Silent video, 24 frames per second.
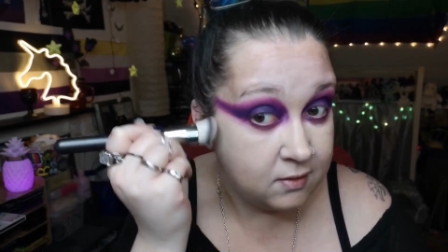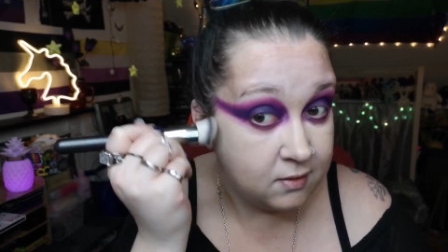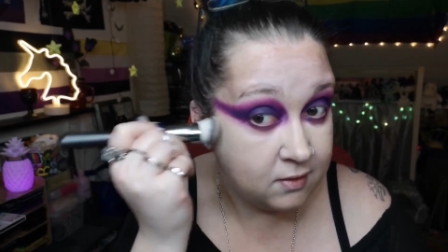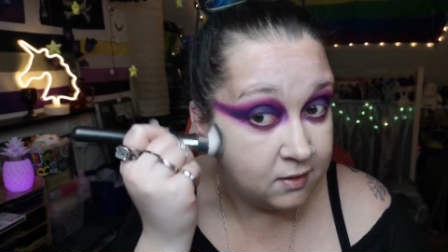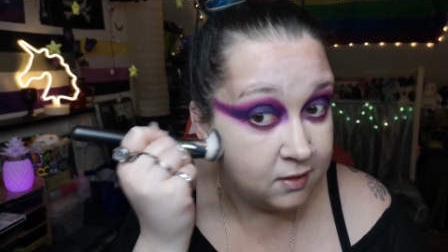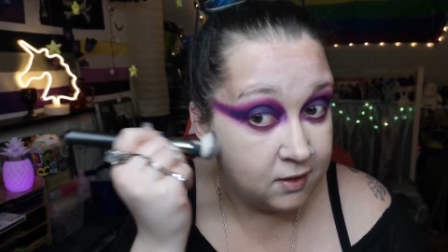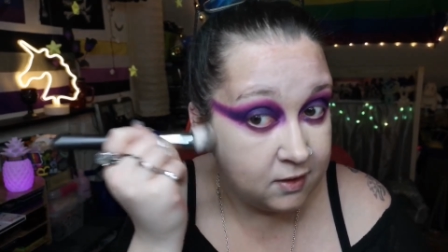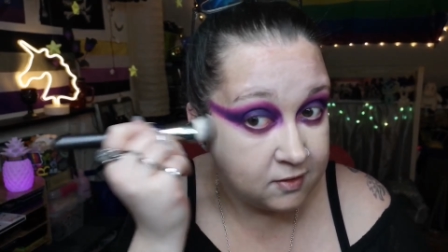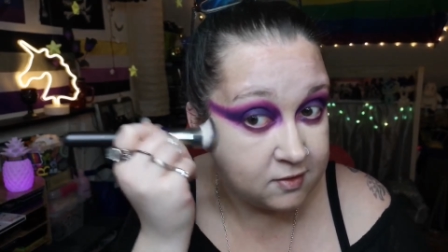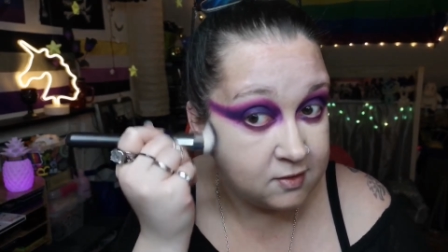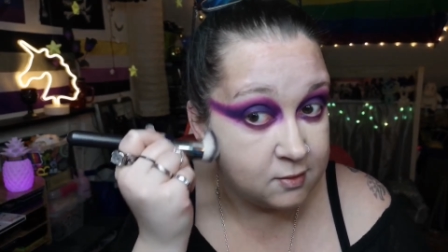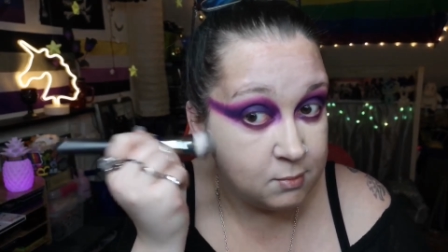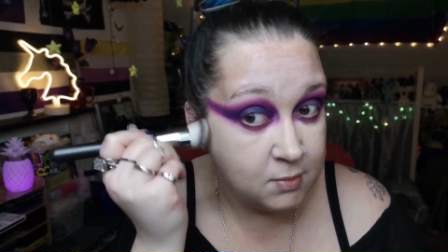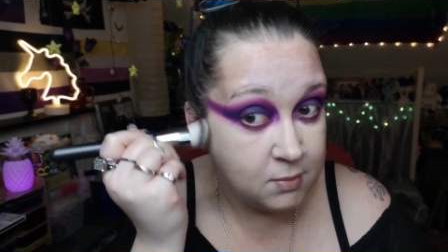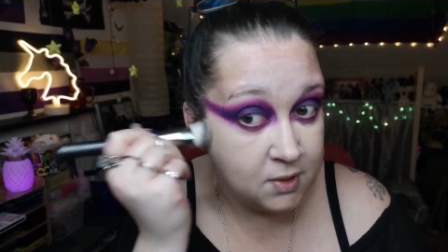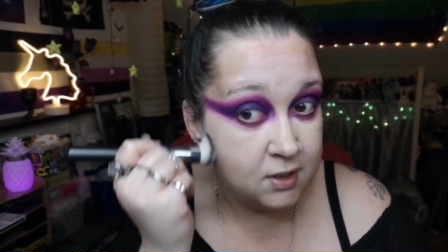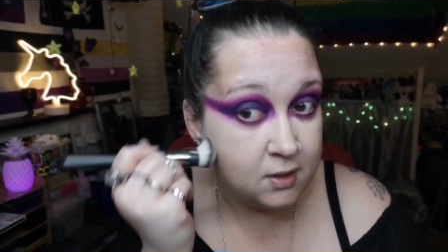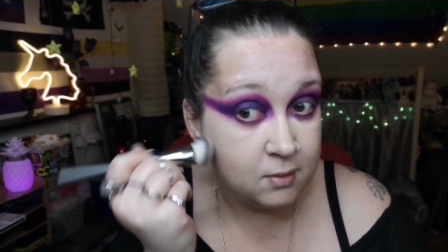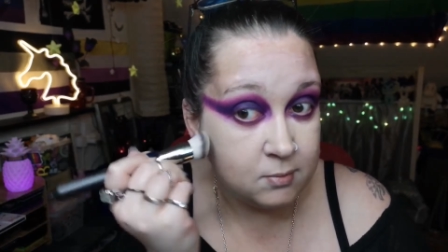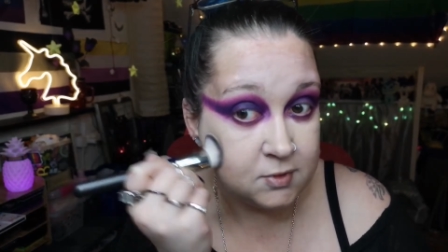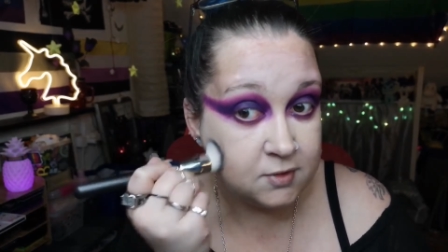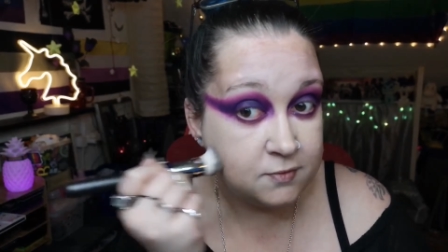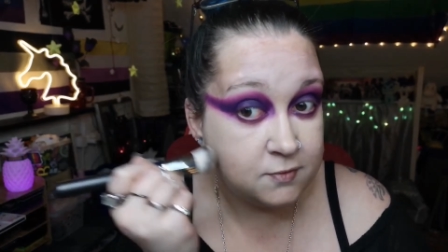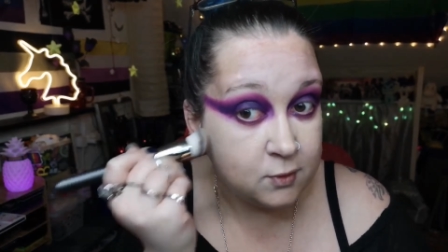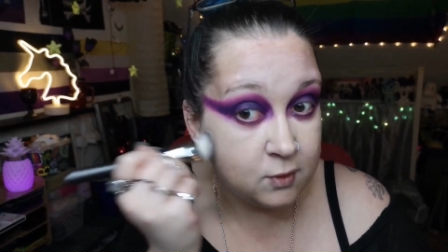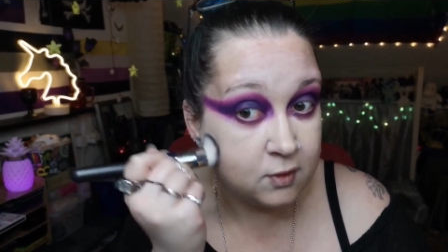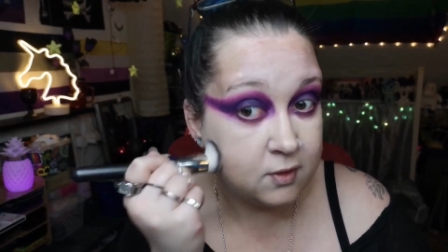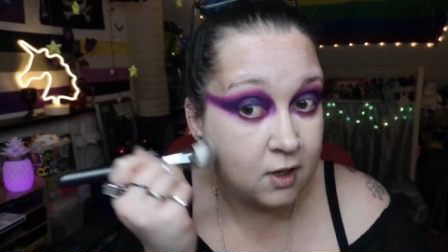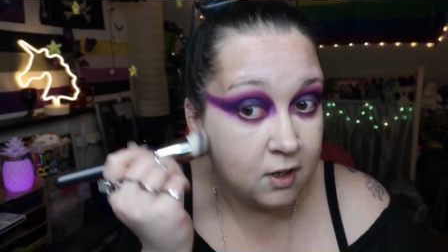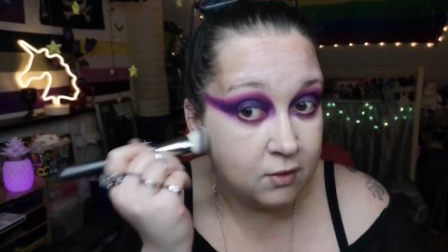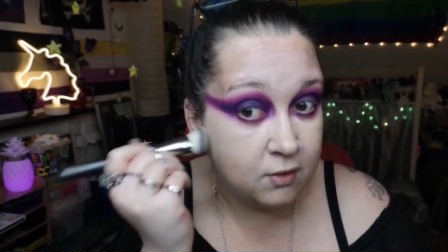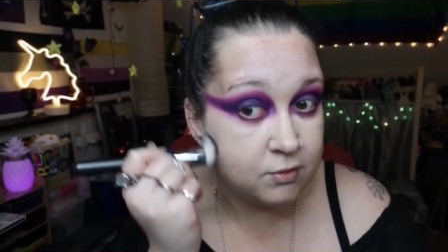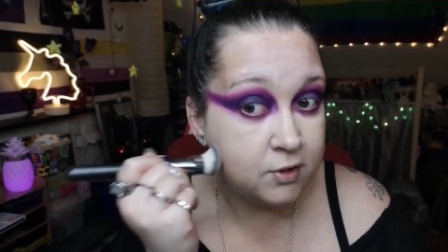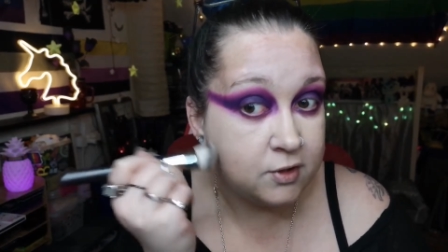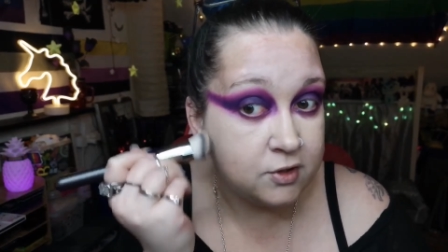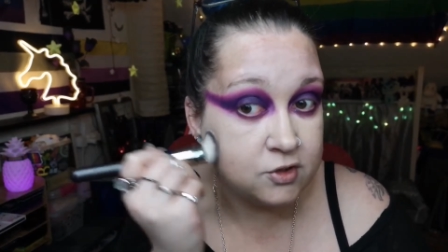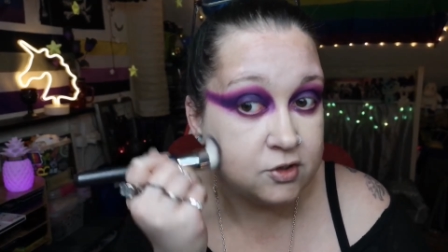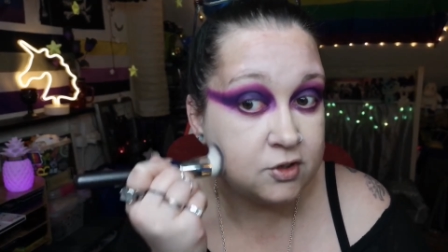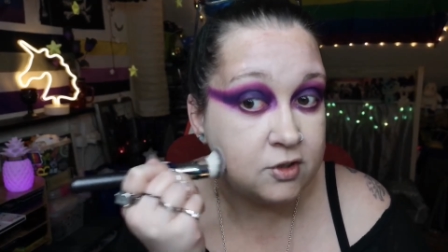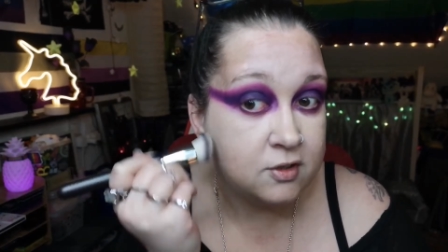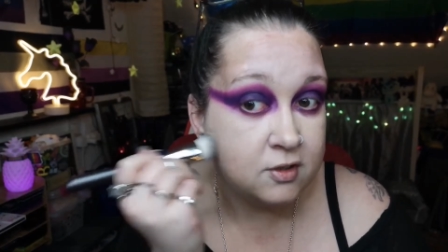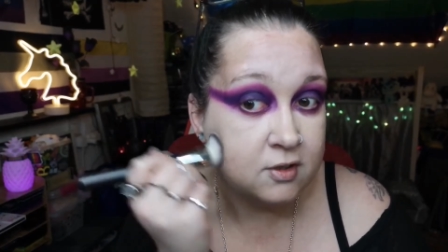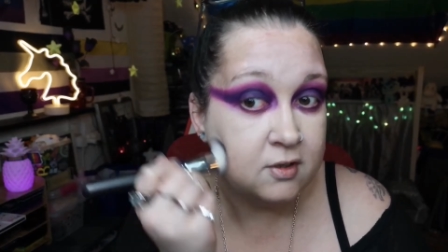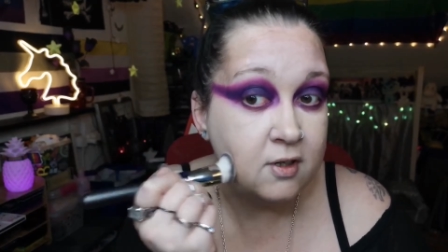It's a medium to full coverage